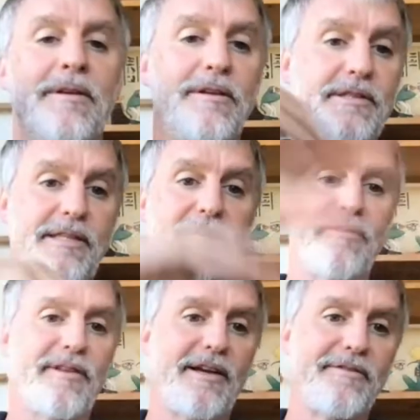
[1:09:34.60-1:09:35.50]
Seed
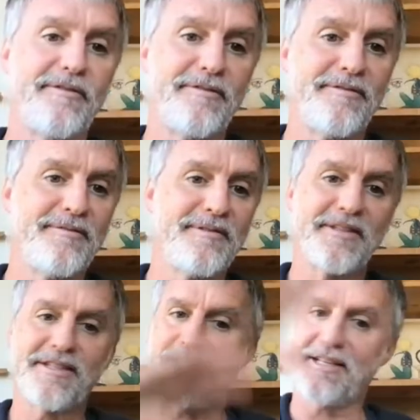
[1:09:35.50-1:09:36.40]
of life,
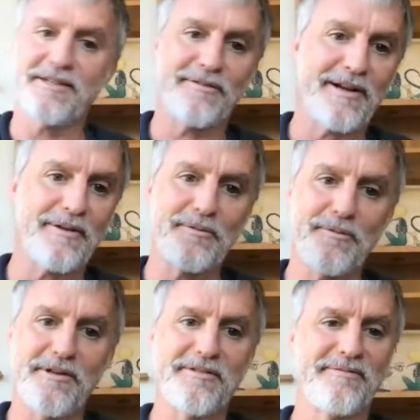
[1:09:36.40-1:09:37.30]
6 around
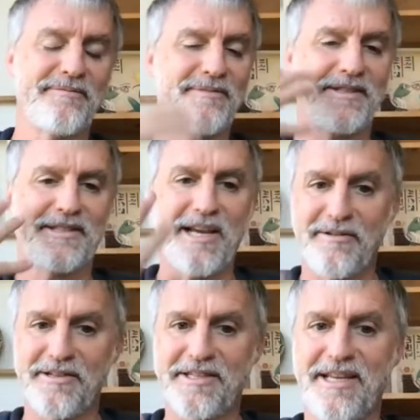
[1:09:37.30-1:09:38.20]
1, the
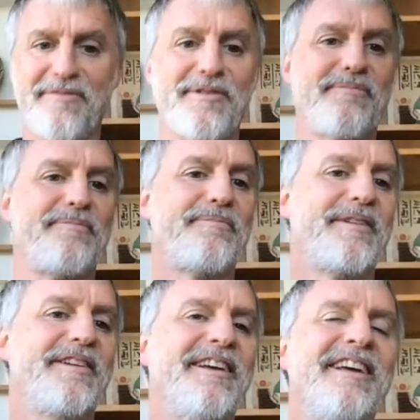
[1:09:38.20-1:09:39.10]
sacred
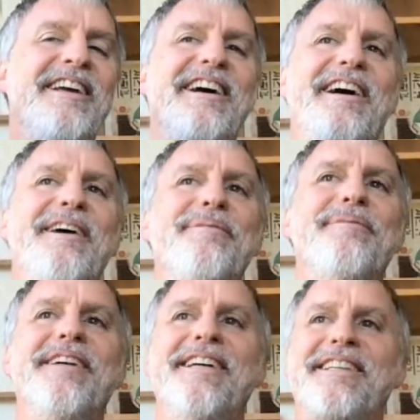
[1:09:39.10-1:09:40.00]
7.
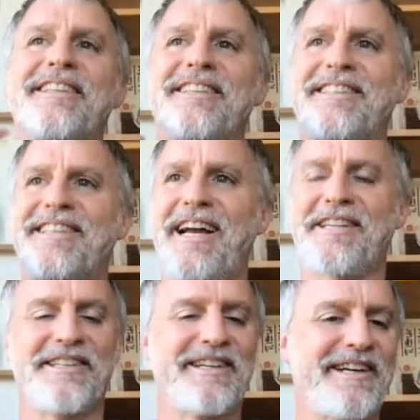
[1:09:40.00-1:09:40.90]
And
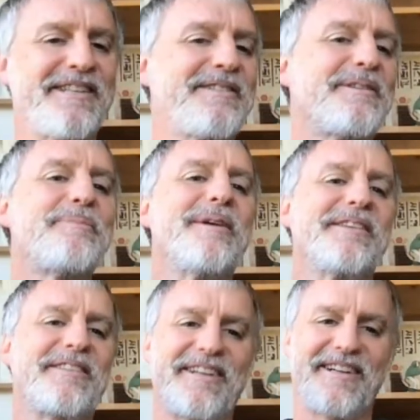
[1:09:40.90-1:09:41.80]
hexagons are the
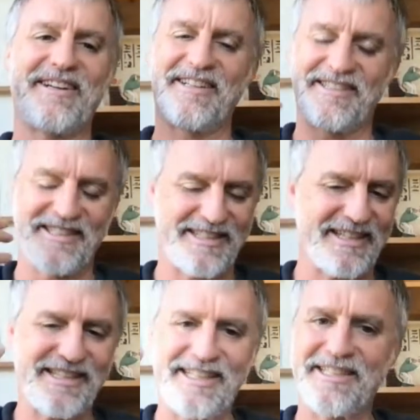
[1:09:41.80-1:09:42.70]
bestagons, and
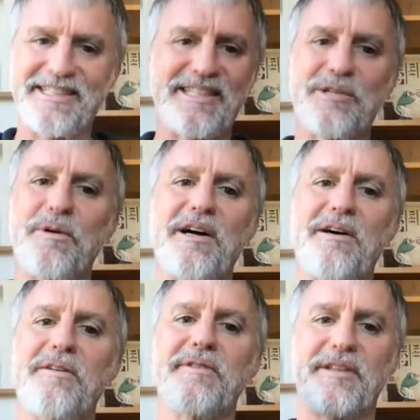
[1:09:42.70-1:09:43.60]
6 gets to
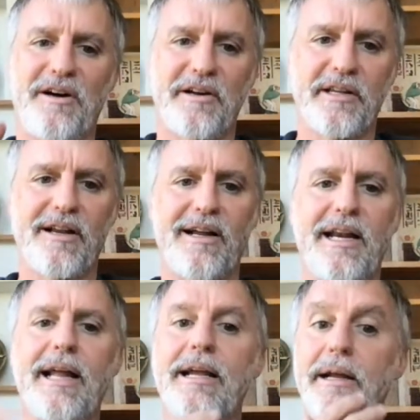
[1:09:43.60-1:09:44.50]
12, and on
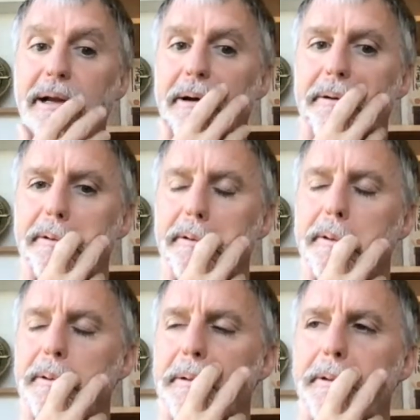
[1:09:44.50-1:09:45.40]
I could go.
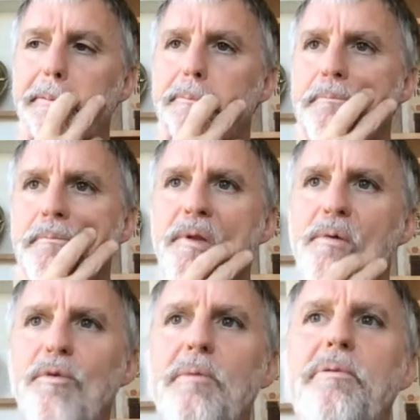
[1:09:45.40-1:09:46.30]

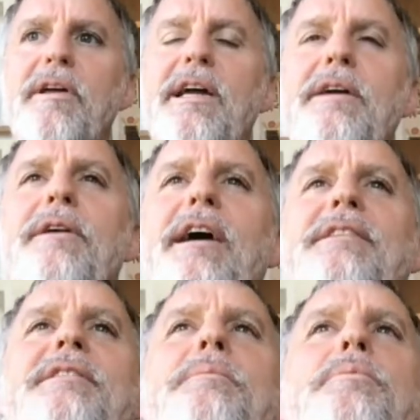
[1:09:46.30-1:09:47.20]
We'll play
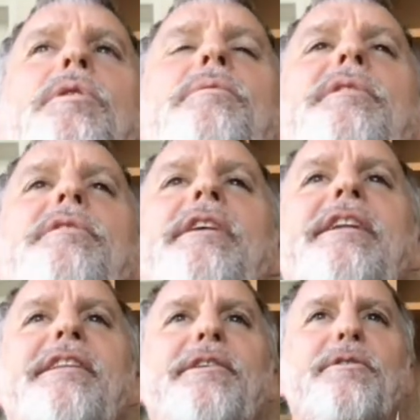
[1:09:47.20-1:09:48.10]
at some point with
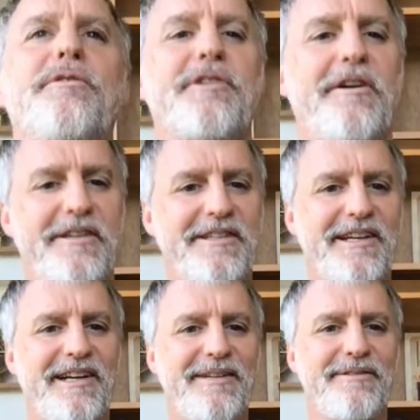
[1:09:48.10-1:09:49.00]
creating the old chart
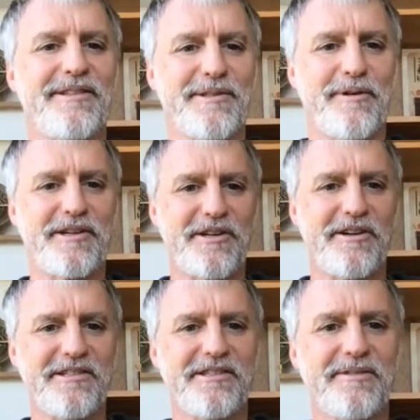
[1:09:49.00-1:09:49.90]
design, the square
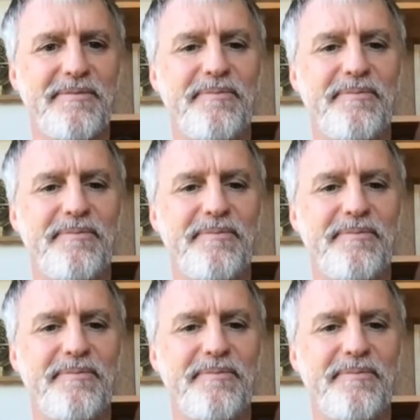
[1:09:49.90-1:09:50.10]
charts.